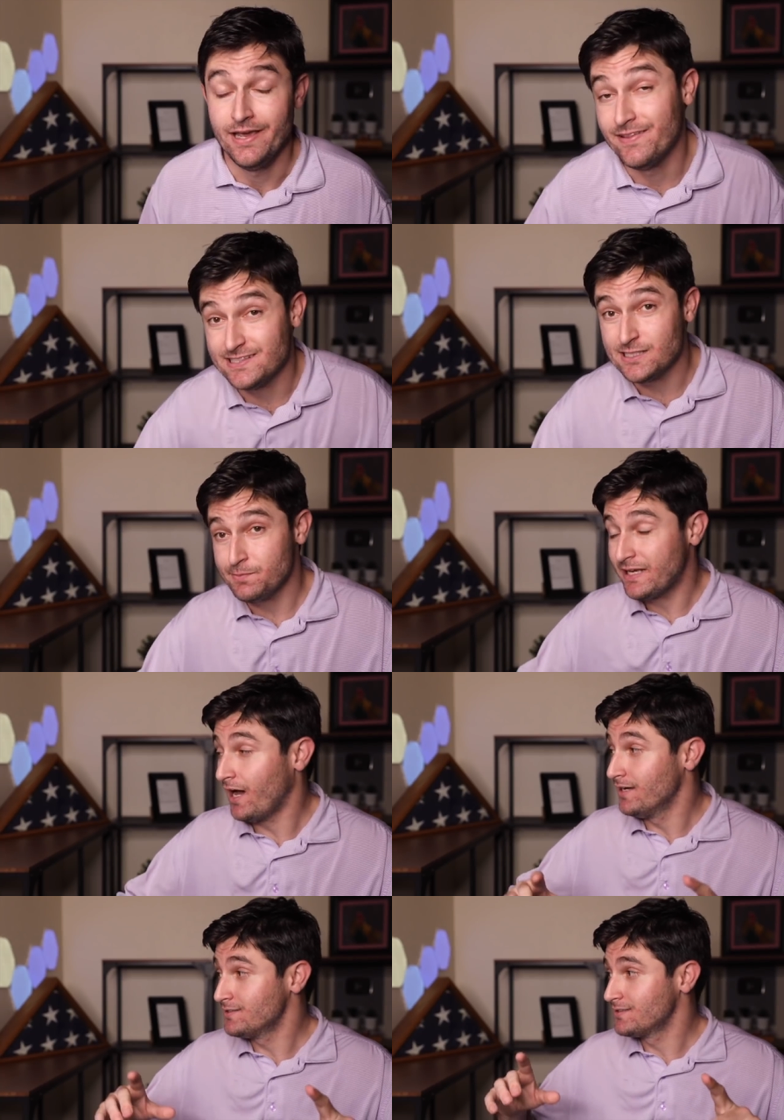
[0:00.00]
And this is
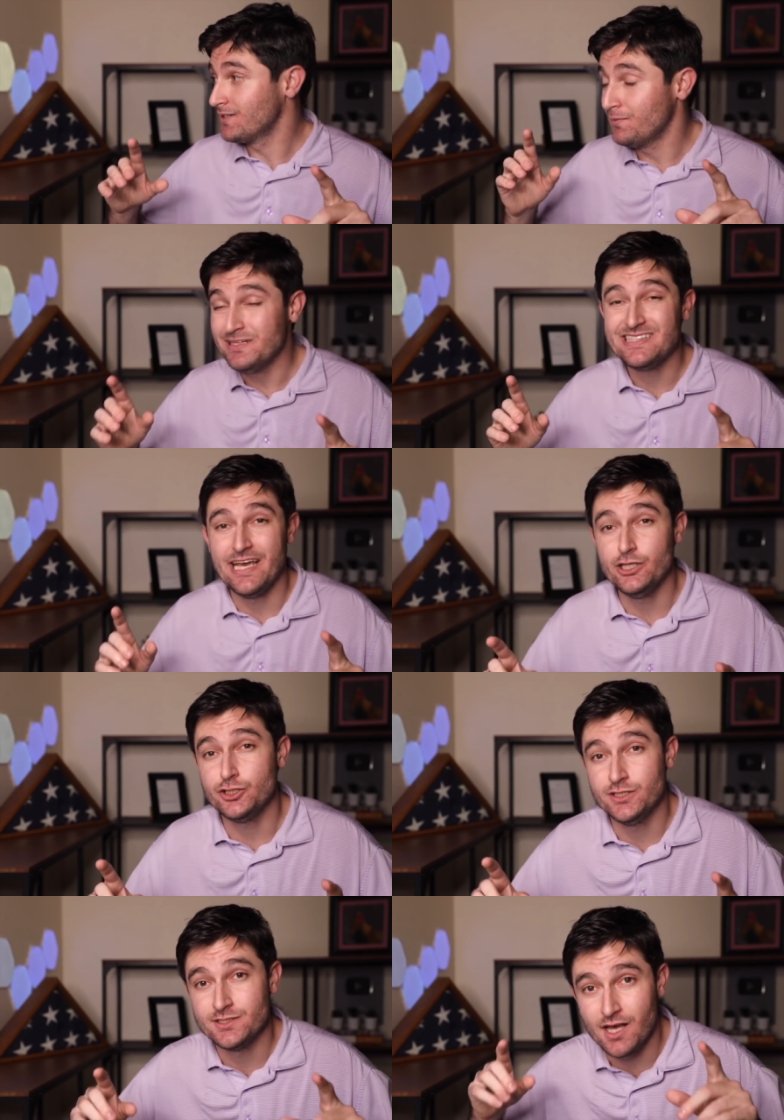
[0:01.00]
because the
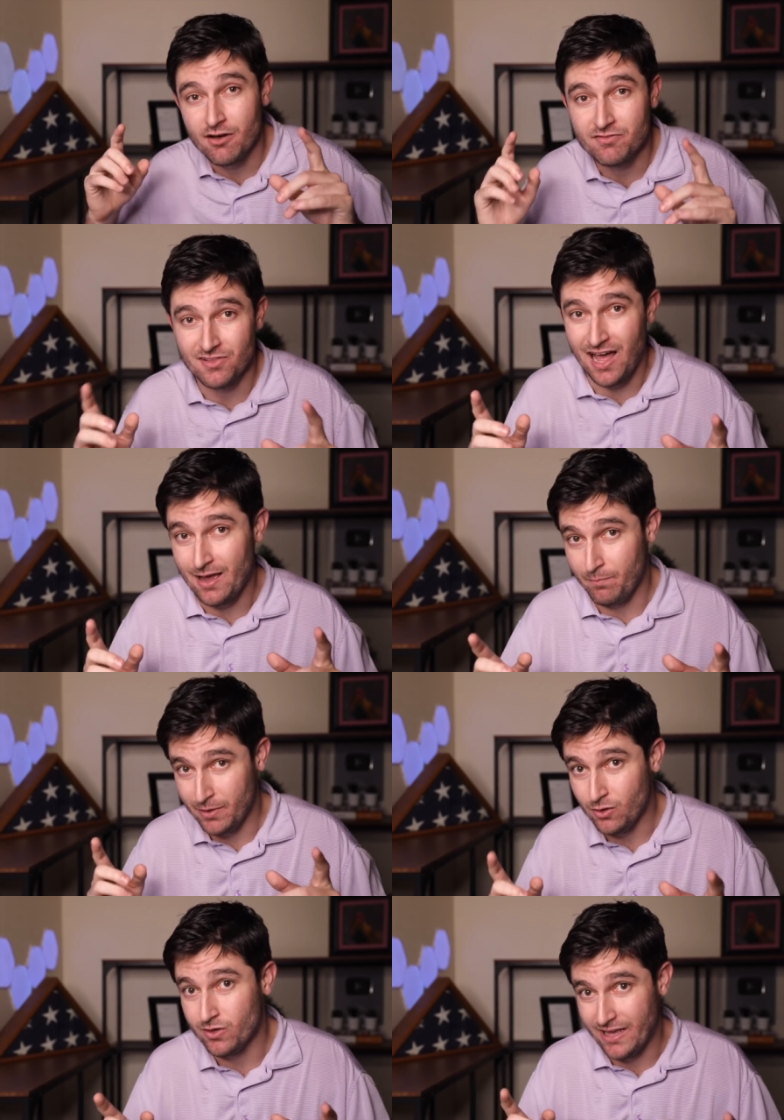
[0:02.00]
Limitations of
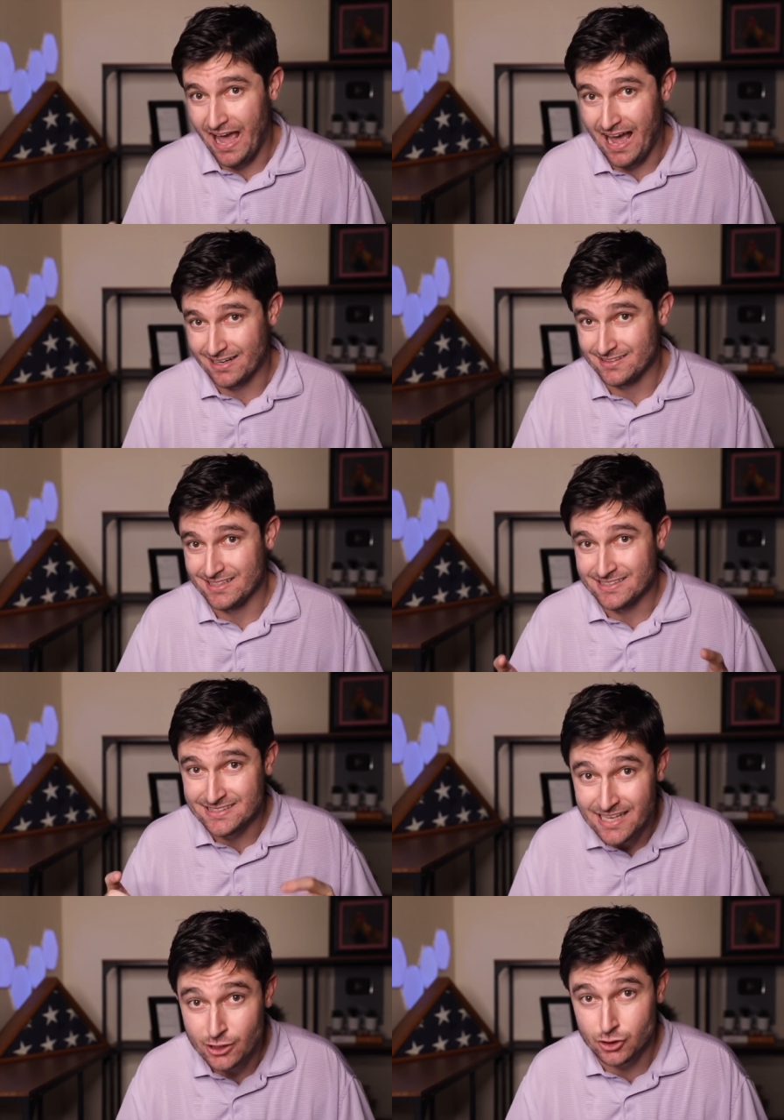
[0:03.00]
Liability Act
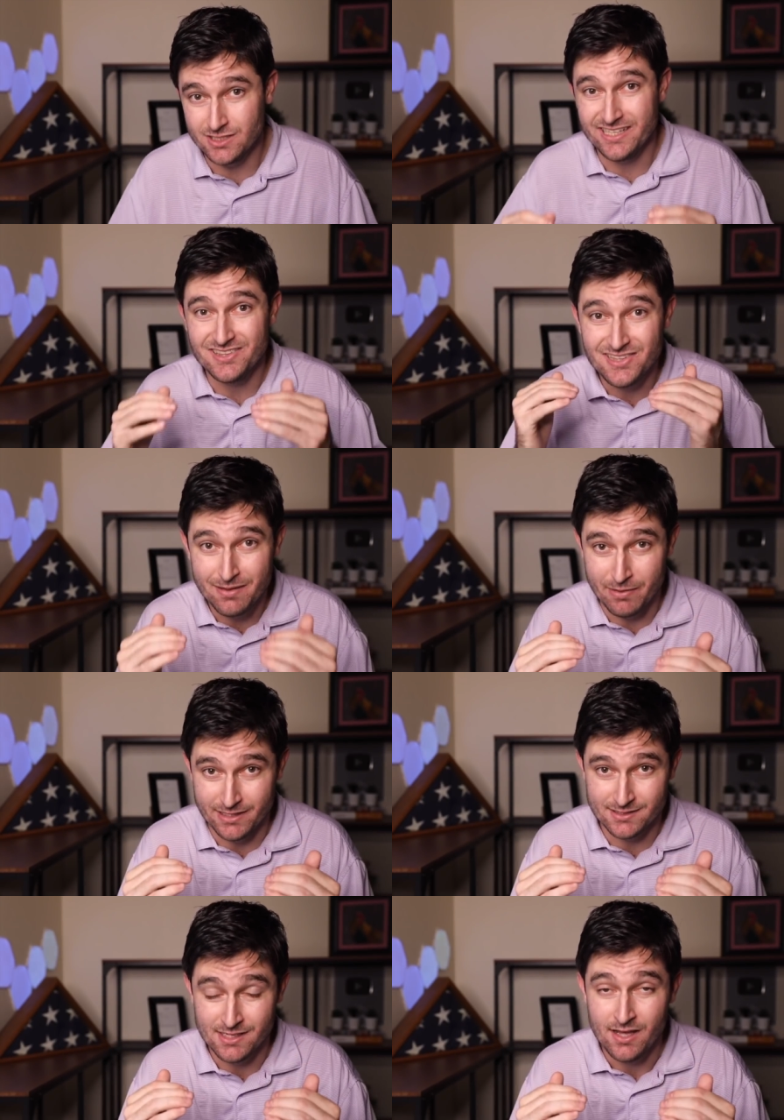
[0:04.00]
essentially
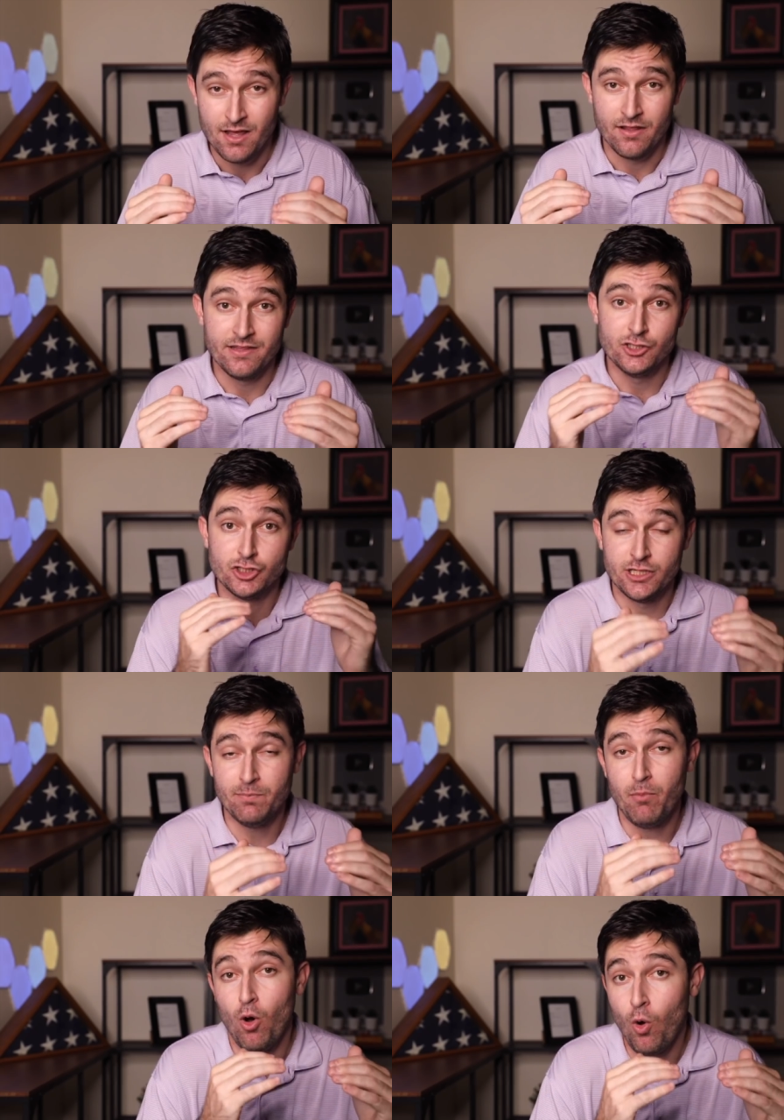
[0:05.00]
limits the
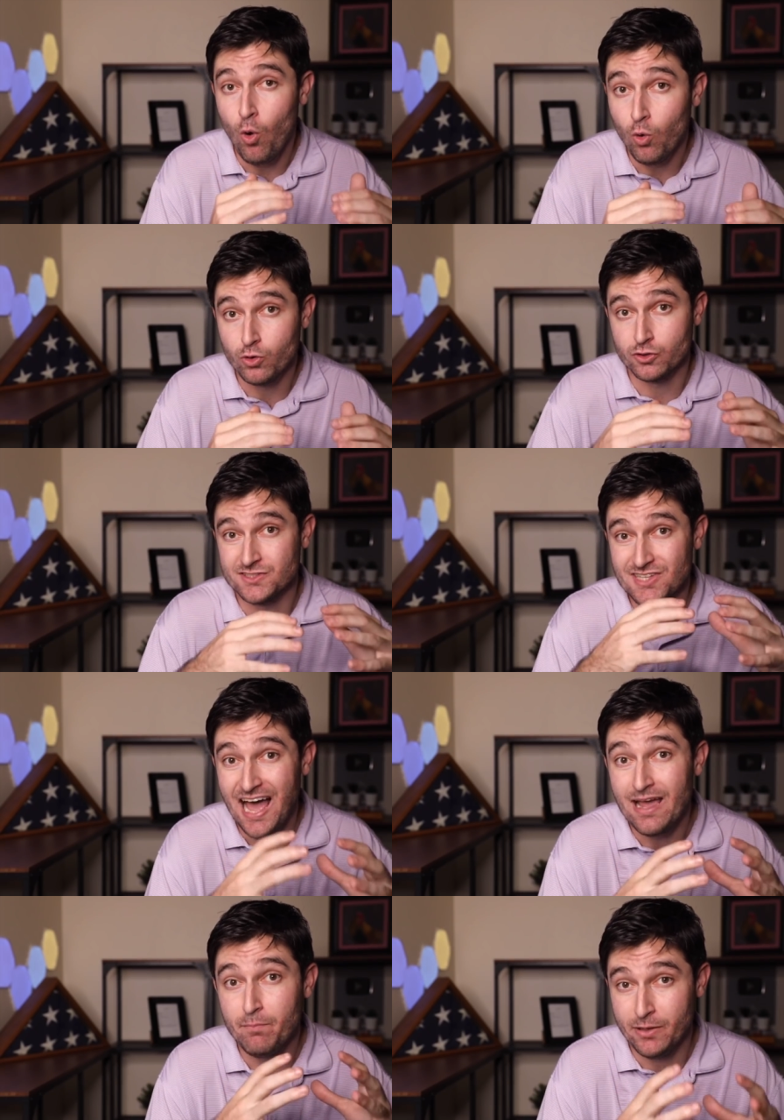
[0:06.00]
ship holder's
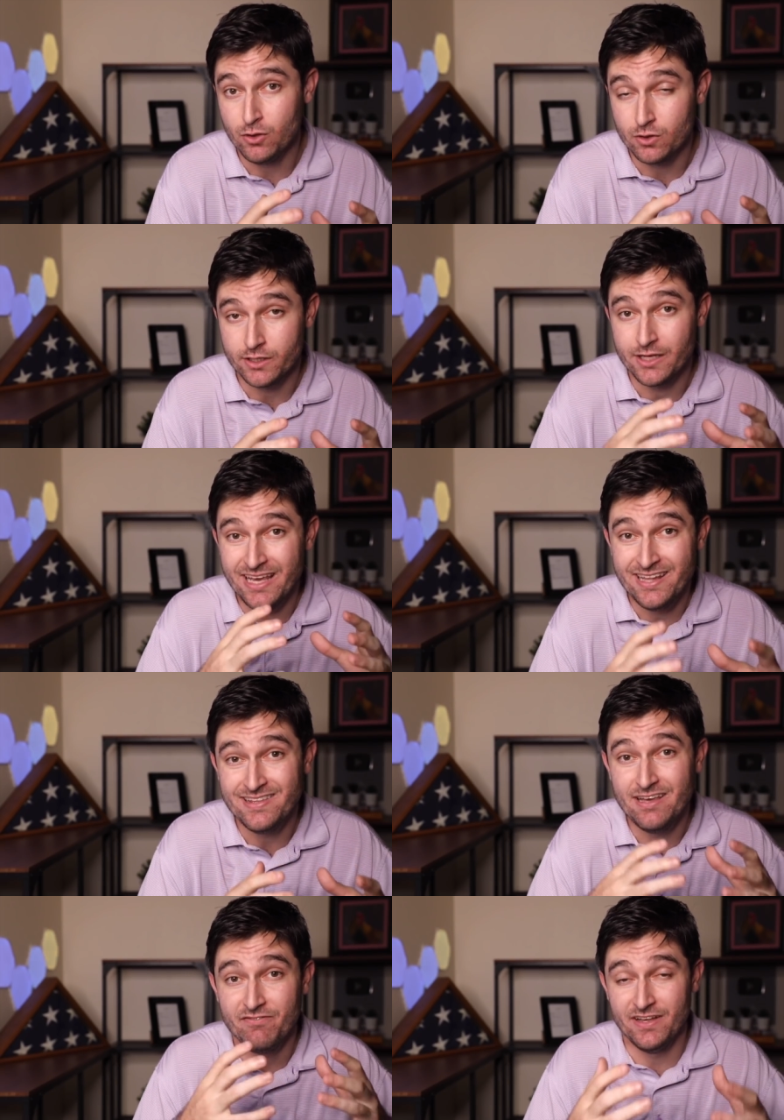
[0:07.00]
liability in
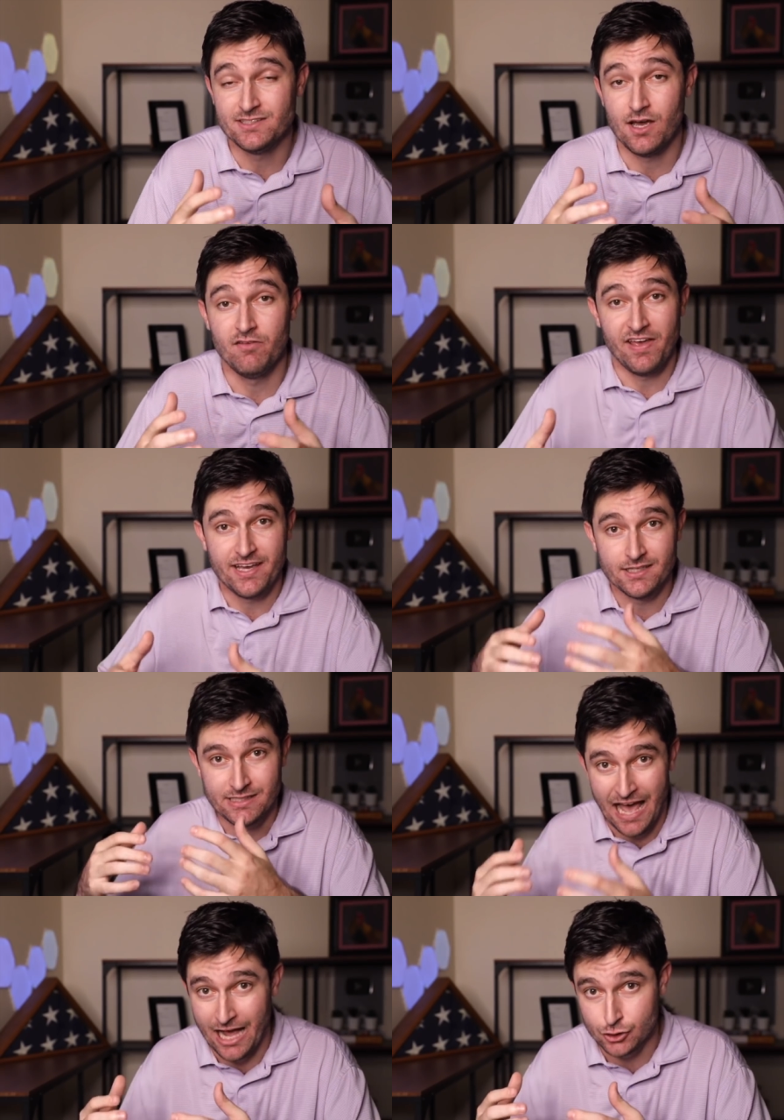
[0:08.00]
the event of a
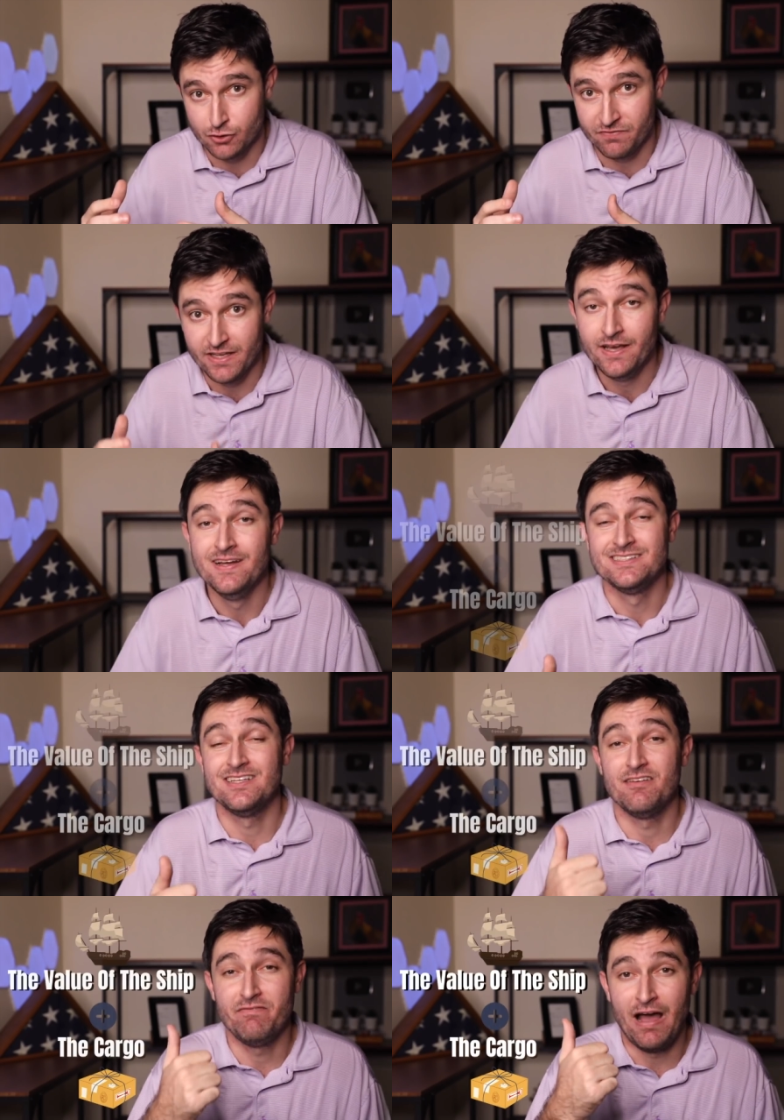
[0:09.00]
catastrophe to
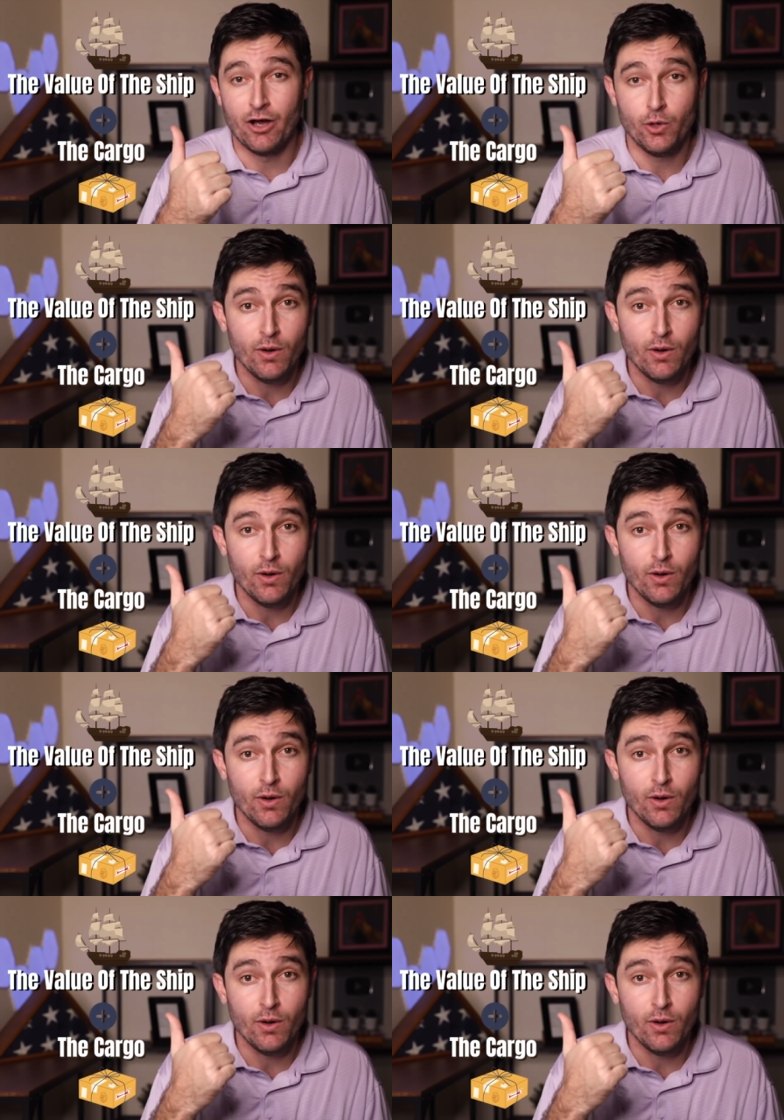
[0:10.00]
the value